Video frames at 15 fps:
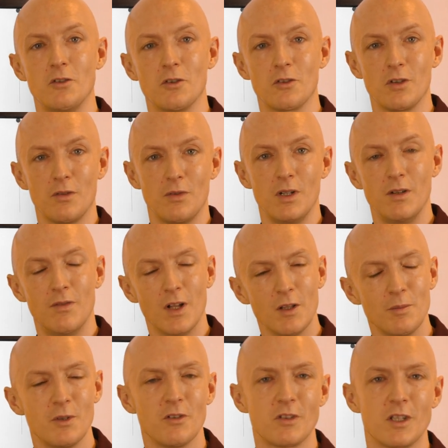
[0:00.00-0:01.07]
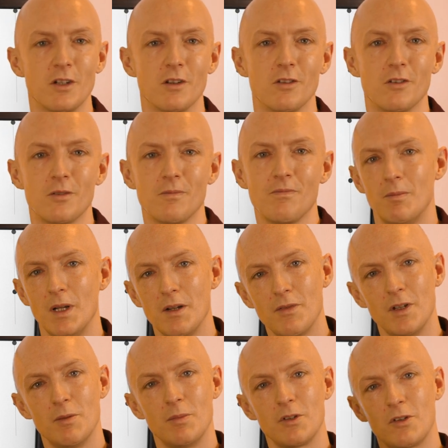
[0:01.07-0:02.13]
your software development skills.
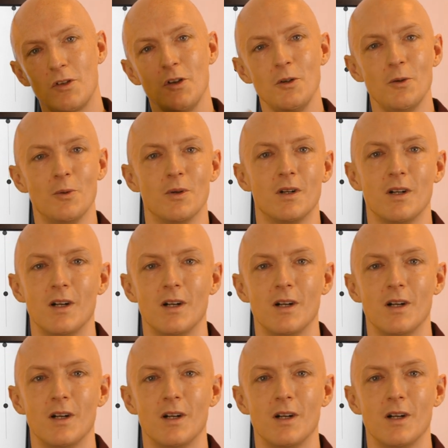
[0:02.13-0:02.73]
Benefit number two,